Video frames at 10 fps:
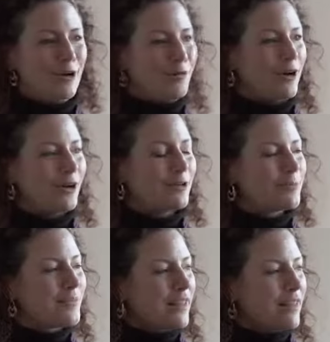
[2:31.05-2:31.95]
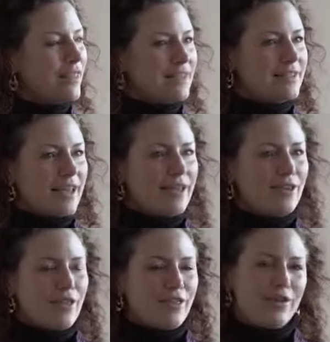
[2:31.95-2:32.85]
where they said
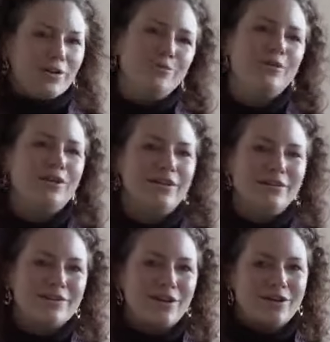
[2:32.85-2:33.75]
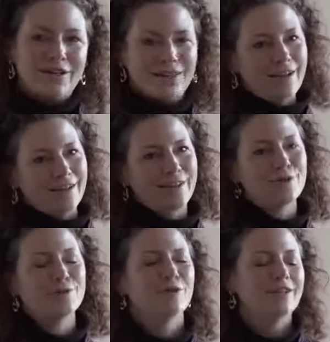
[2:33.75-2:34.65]
that their communities are online.
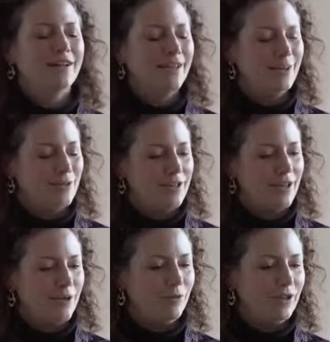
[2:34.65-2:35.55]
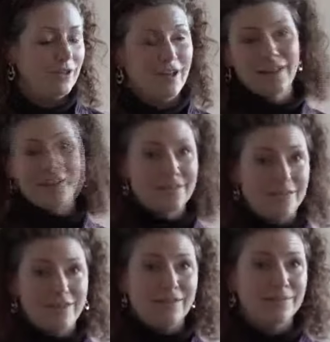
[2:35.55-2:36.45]
There's one guy who said, "Well, you know, I like to
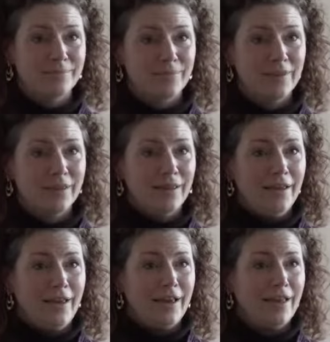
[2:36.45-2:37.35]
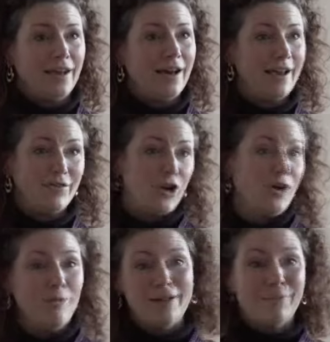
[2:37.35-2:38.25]
ski, and I have
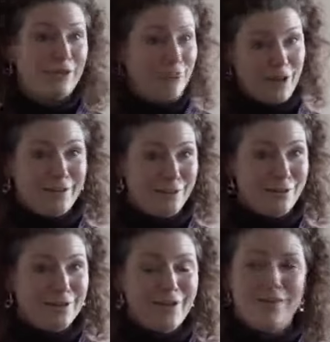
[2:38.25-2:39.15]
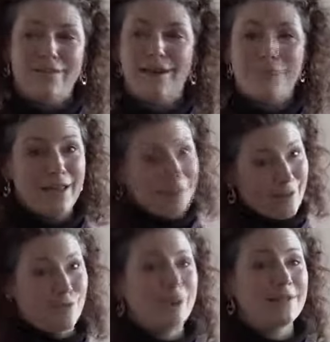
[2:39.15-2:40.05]
all my, my friends that I met at
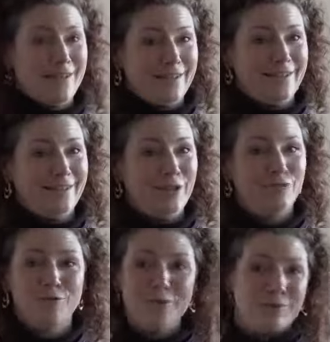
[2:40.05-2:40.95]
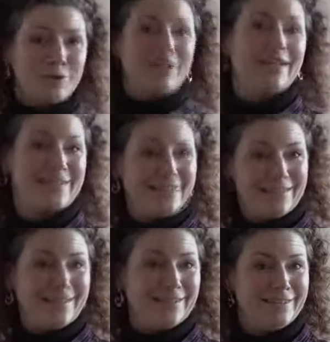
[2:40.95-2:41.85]
this website for people who like to
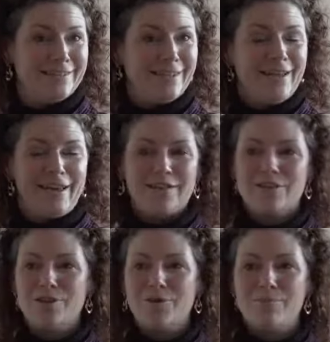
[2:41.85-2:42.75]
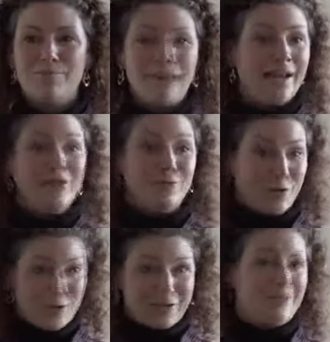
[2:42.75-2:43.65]
ski, and so my
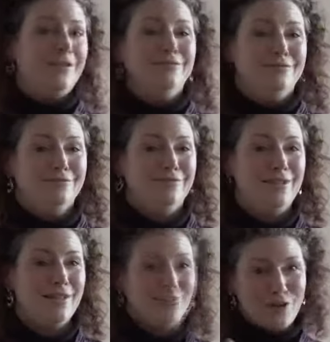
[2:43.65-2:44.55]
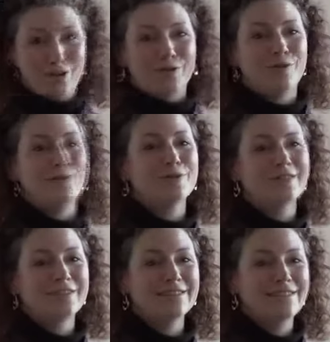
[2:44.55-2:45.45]
community is all over the
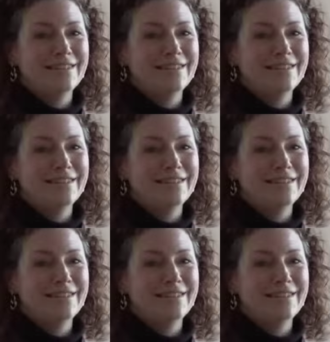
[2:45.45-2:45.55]
world."